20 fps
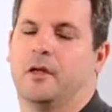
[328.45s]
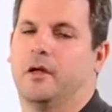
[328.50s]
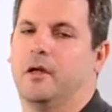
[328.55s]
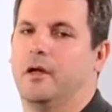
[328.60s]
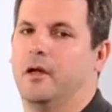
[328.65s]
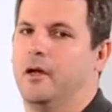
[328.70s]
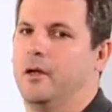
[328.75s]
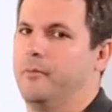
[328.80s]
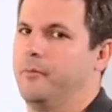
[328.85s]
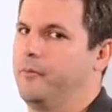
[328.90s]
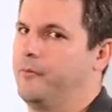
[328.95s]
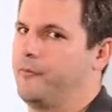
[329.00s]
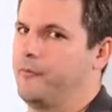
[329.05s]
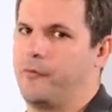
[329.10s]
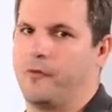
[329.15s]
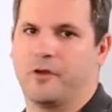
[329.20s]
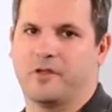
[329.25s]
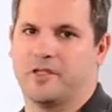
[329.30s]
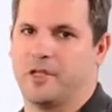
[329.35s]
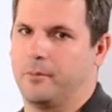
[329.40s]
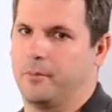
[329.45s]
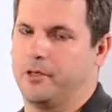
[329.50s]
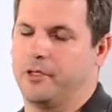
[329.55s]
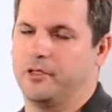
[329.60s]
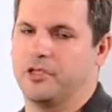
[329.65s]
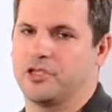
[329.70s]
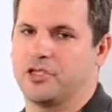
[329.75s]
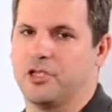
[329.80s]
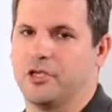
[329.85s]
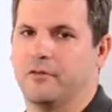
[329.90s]
For example,
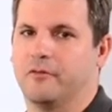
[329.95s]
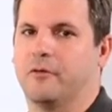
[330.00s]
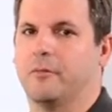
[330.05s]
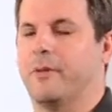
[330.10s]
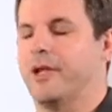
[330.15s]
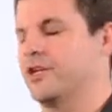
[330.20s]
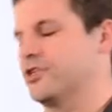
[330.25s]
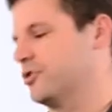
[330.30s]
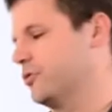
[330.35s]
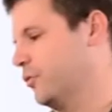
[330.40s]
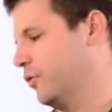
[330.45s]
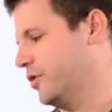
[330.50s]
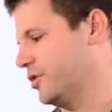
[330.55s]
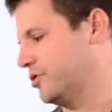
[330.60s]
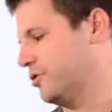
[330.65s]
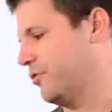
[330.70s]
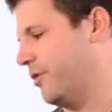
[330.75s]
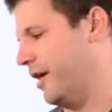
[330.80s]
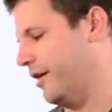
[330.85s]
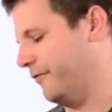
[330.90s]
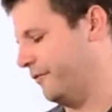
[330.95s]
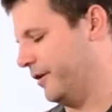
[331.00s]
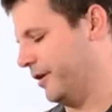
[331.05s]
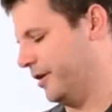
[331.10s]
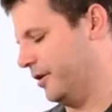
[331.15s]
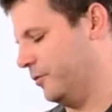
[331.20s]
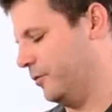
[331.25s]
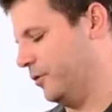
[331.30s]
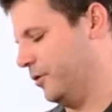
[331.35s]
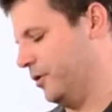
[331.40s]
additional information, which
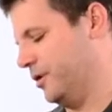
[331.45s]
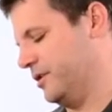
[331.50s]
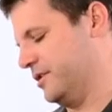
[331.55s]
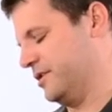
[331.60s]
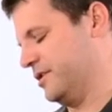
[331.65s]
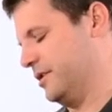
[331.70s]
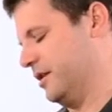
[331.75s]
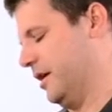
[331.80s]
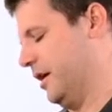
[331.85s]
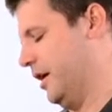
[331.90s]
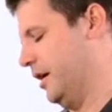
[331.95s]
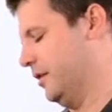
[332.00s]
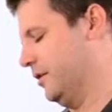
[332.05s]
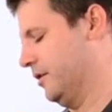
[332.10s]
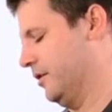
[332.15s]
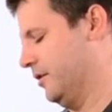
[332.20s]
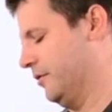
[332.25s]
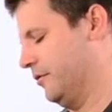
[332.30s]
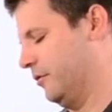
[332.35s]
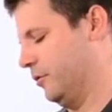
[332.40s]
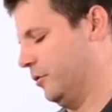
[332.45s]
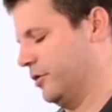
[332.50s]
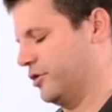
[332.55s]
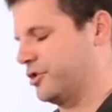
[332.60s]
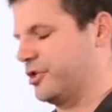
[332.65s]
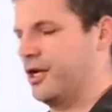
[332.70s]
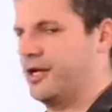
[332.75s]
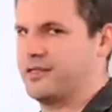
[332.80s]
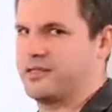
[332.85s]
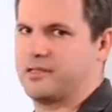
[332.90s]
graphic it was and for
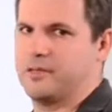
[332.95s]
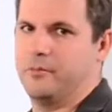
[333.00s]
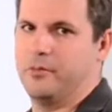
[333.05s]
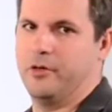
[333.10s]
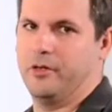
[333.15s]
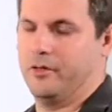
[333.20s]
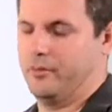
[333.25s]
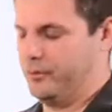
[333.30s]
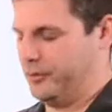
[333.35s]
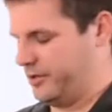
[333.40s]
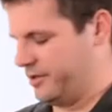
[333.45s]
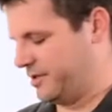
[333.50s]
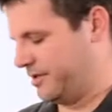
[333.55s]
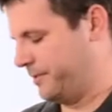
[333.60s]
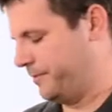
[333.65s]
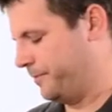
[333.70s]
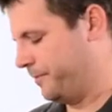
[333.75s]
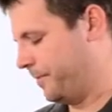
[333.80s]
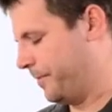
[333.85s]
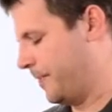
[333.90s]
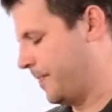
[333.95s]
which customer it was.